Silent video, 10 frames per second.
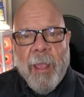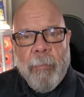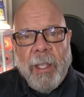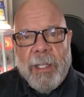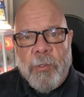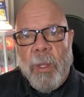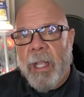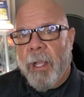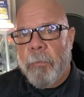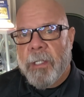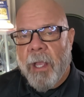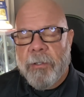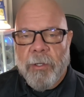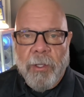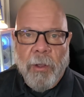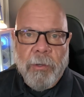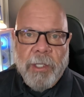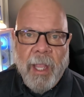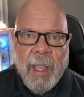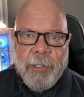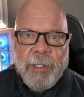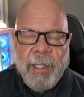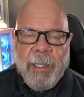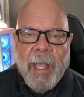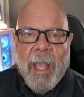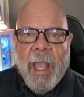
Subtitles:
because when it comes down to negotiation